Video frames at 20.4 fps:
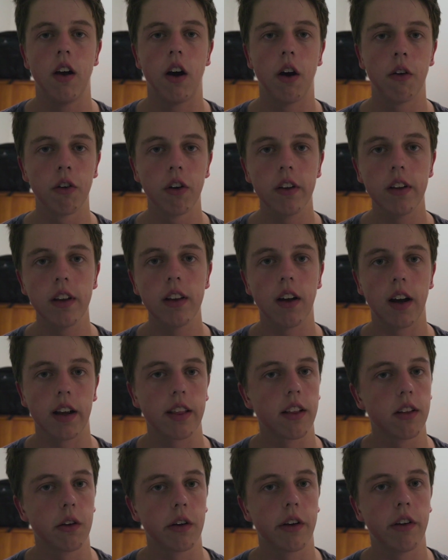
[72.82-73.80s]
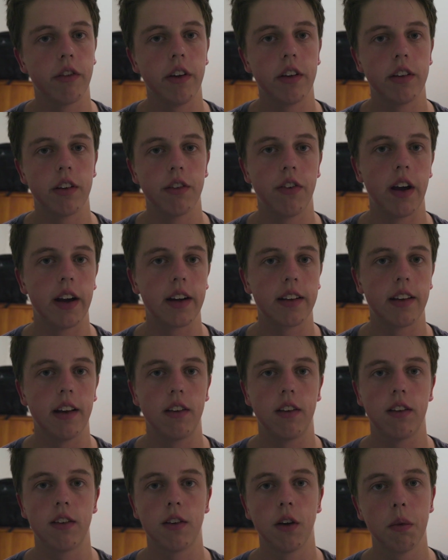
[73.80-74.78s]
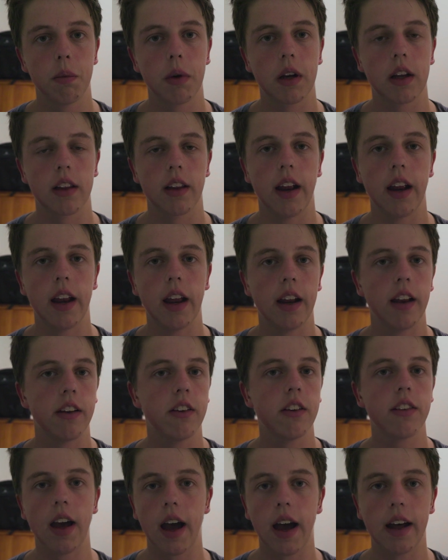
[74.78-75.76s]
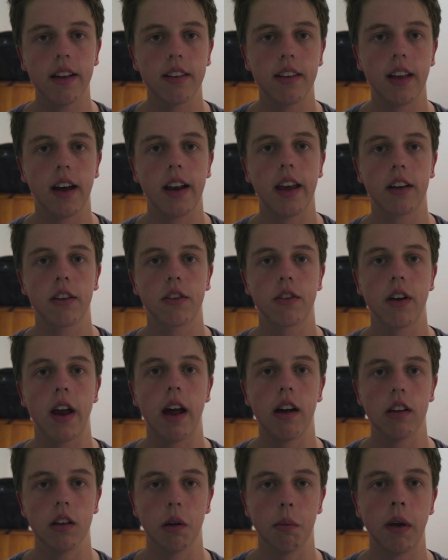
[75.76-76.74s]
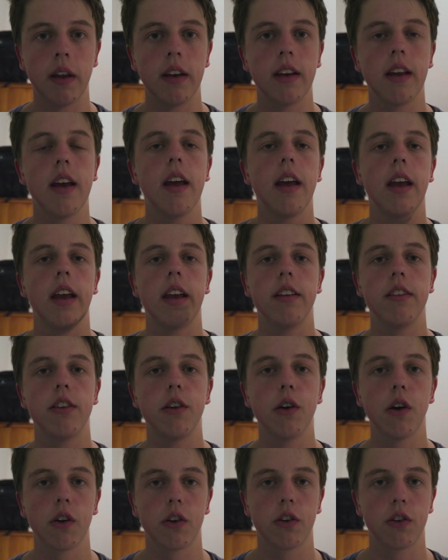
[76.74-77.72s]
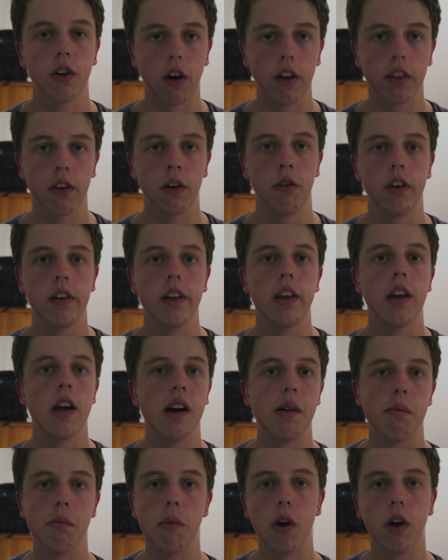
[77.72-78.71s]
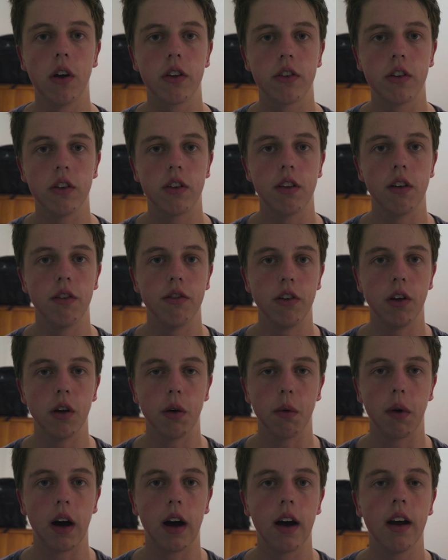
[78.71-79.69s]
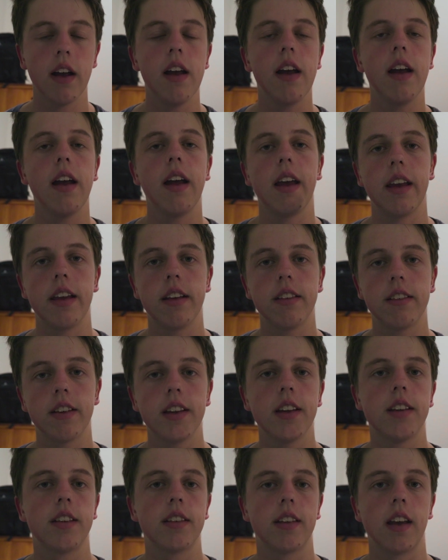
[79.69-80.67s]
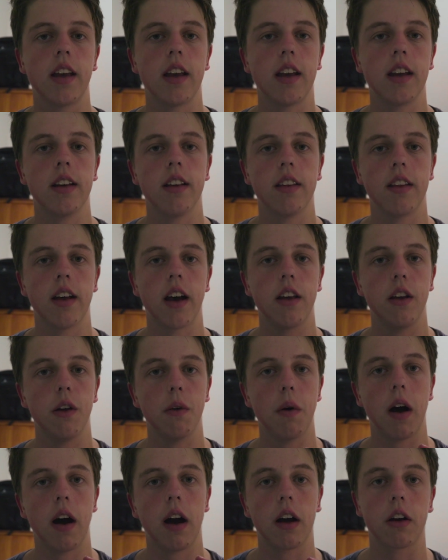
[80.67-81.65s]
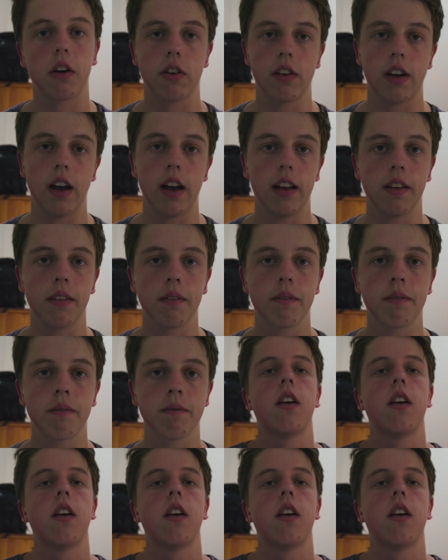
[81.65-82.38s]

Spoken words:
I really like the look of this effect. It's super clean and it just adds that extra element into your shot that really immerses the viewer into the scene that you are creating.